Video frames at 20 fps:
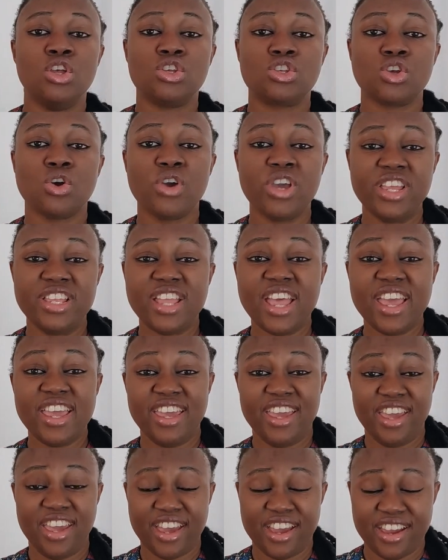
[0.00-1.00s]
So in a
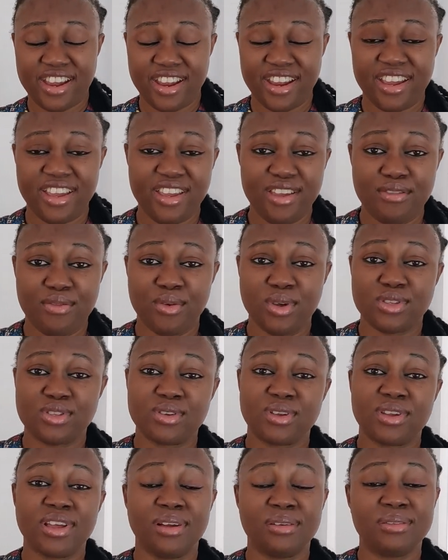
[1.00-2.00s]
year, if we were to
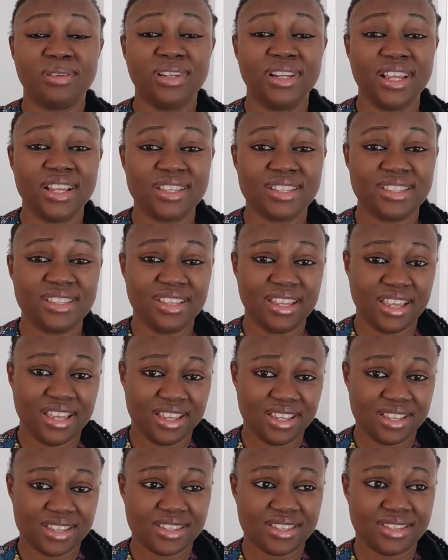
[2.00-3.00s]
calculate
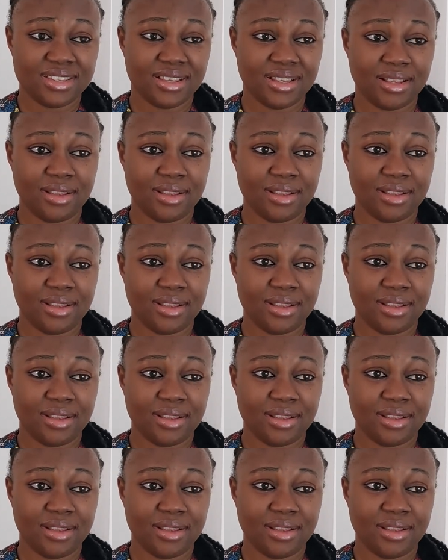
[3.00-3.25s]
this,